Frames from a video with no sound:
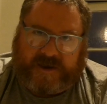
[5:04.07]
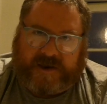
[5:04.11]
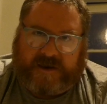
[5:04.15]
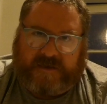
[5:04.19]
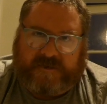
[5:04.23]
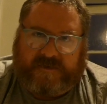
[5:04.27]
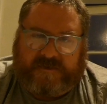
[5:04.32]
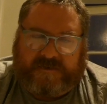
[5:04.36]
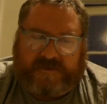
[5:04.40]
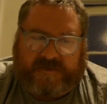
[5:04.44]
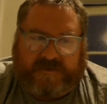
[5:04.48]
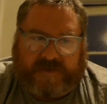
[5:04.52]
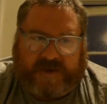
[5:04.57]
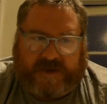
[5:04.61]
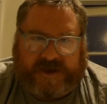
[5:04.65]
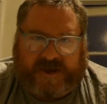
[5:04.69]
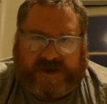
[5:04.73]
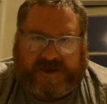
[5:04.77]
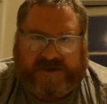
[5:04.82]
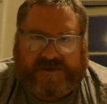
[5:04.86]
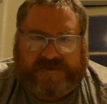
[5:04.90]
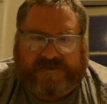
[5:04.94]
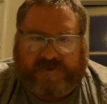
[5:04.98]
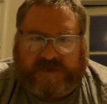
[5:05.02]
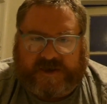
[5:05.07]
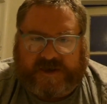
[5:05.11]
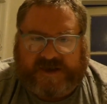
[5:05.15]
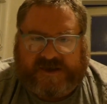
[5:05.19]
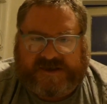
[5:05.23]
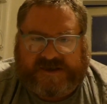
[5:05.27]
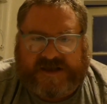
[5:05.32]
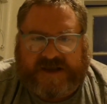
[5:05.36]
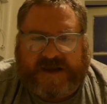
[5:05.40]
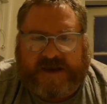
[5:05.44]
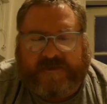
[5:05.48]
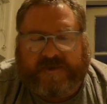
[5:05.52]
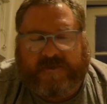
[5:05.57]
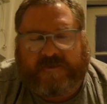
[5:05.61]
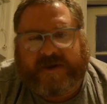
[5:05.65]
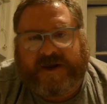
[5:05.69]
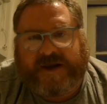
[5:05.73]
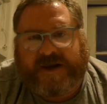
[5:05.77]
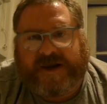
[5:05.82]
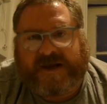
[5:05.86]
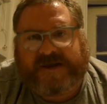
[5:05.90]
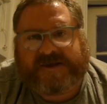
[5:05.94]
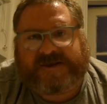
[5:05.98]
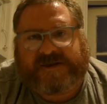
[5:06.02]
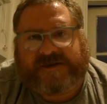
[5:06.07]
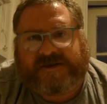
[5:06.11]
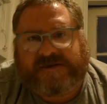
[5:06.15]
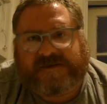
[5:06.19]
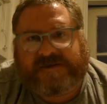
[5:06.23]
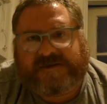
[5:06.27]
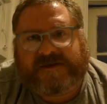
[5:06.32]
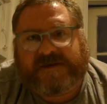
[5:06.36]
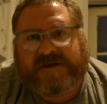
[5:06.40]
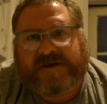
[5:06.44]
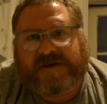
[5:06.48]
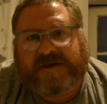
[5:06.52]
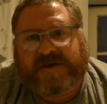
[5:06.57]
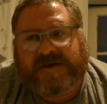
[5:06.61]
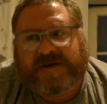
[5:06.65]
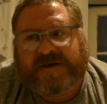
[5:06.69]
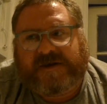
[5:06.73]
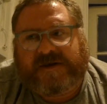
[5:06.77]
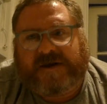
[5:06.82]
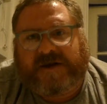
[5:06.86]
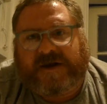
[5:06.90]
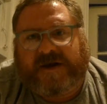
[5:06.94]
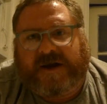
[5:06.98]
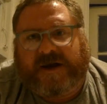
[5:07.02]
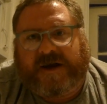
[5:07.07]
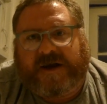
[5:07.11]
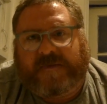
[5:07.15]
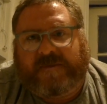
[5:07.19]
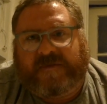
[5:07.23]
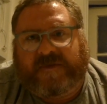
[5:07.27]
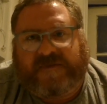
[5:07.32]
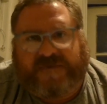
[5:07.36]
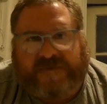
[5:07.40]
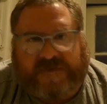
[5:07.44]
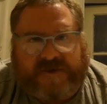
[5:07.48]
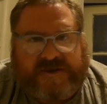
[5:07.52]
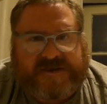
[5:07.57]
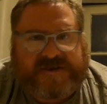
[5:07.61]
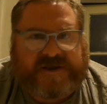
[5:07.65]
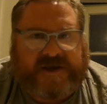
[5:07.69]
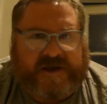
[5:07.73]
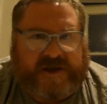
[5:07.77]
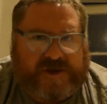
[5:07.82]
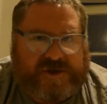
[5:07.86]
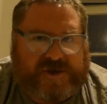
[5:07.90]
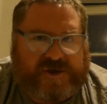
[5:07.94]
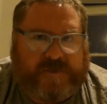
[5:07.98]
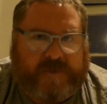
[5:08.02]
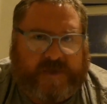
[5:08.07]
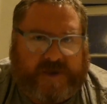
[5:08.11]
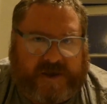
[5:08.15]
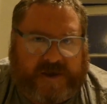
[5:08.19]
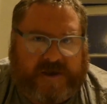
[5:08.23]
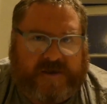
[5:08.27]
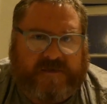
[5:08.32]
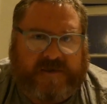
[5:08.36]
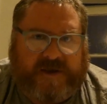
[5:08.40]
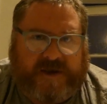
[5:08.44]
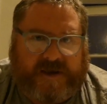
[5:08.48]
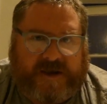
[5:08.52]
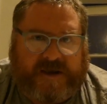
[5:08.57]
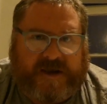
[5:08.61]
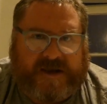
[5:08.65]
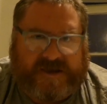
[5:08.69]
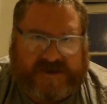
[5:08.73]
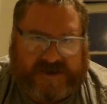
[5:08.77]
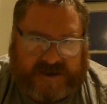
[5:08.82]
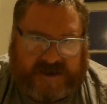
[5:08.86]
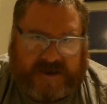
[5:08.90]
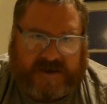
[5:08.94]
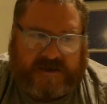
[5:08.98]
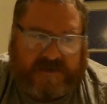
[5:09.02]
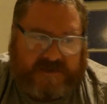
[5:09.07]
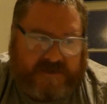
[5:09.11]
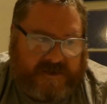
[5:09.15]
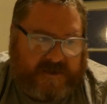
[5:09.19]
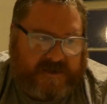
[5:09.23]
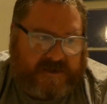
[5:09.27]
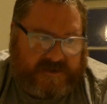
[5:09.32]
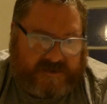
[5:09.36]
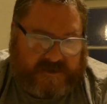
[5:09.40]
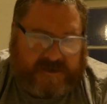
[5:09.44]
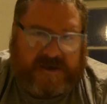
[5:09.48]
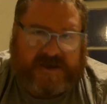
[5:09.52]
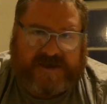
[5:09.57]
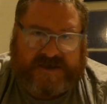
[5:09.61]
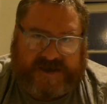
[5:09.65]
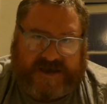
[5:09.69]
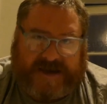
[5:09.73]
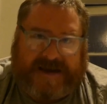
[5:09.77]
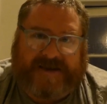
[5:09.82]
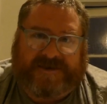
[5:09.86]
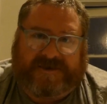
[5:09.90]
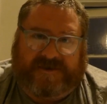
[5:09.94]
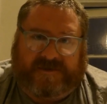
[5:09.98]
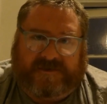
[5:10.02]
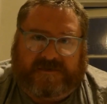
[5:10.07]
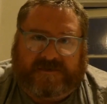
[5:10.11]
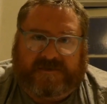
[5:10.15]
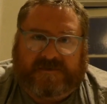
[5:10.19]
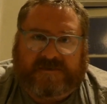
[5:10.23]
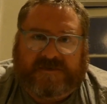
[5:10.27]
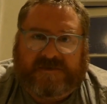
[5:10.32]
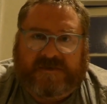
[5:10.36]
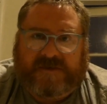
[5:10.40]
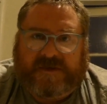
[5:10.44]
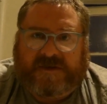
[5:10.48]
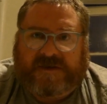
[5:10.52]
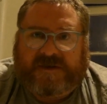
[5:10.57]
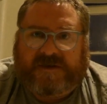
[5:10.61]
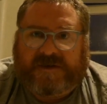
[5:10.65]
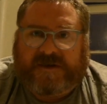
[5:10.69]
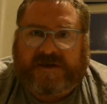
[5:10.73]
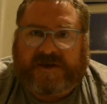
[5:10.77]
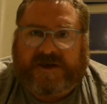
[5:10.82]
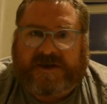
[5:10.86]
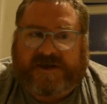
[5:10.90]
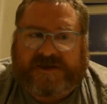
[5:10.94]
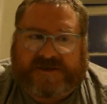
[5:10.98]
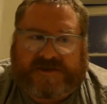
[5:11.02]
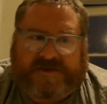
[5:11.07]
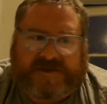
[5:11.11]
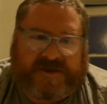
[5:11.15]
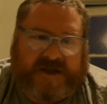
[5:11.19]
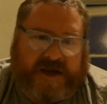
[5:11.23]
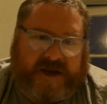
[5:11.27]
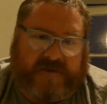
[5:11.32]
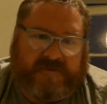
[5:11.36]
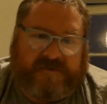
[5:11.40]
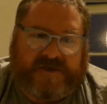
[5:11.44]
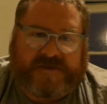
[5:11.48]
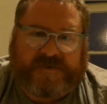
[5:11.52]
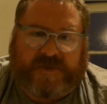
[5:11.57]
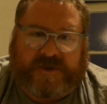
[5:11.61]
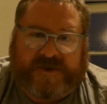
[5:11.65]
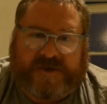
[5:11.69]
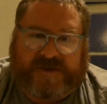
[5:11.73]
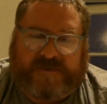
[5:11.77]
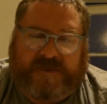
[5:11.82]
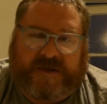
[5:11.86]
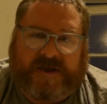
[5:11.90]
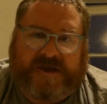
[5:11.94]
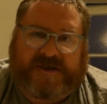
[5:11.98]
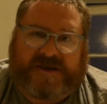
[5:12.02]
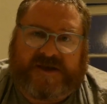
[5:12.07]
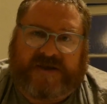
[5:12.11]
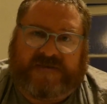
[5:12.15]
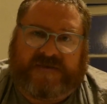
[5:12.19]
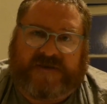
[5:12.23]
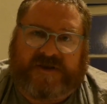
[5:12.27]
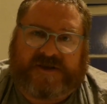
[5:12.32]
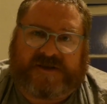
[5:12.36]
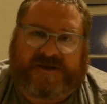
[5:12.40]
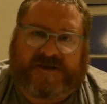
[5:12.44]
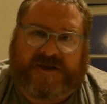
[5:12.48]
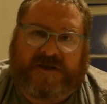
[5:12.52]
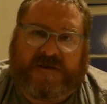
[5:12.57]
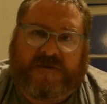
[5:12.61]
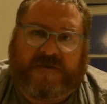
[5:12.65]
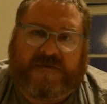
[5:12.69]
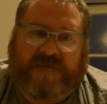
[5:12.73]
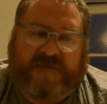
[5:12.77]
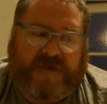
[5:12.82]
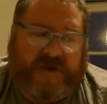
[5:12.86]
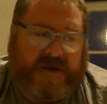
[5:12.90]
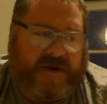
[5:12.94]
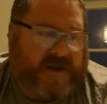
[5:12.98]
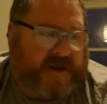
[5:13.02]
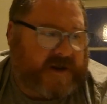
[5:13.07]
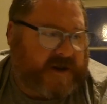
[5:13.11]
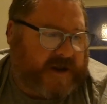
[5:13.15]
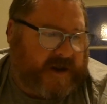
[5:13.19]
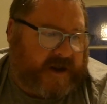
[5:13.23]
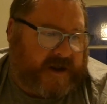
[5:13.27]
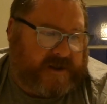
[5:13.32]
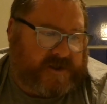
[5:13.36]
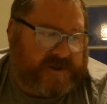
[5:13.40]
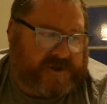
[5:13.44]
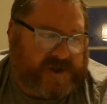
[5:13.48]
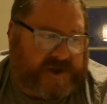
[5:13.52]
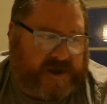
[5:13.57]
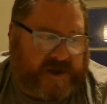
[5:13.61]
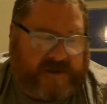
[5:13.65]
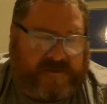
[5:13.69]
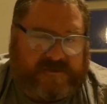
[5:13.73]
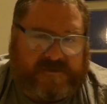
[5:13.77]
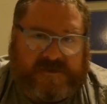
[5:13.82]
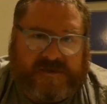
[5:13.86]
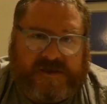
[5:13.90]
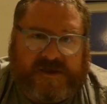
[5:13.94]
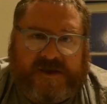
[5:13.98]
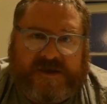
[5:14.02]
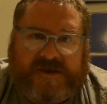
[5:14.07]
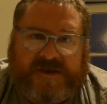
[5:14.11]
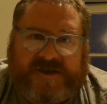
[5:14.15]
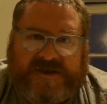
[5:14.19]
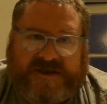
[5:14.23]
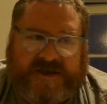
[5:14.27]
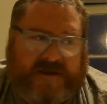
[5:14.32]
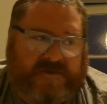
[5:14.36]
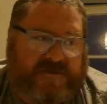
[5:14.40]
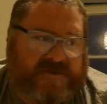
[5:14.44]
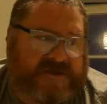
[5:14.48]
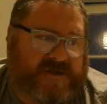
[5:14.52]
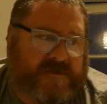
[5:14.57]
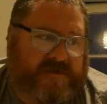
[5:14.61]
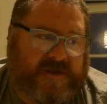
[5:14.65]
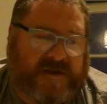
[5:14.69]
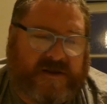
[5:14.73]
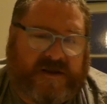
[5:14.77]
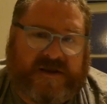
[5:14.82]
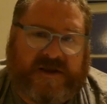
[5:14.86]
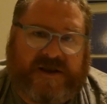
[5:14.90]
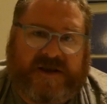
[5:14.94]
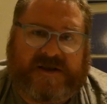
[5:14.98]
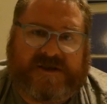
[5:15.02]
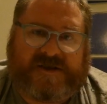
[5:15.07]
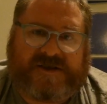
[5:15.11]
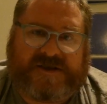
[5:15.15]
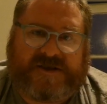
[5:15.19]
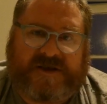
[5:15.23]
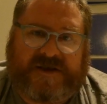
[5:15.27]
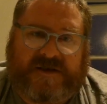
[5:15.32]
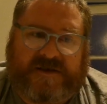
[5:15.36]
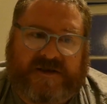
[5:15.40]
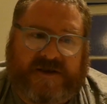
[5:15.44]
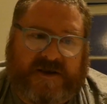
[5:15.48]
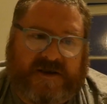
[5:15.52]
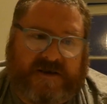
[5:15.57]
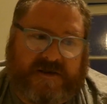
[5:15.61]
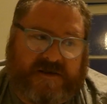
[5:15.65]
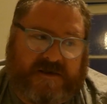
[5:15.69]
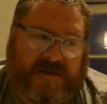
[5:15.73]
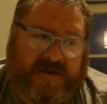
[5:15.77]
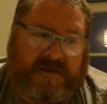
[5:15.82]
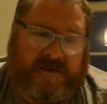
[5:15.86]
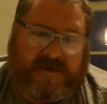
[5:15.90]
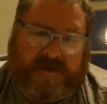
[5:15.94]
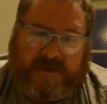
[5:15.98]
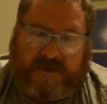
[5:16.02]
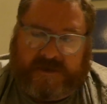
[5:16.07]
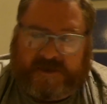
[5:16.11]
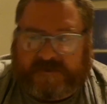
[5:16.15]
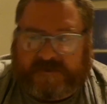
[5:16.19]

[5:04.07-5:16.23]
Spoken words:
know, money's there, but when it isn't, the first thing you should be doing as an adult is take responsibility for yourself and, you know, sell some of the things that are,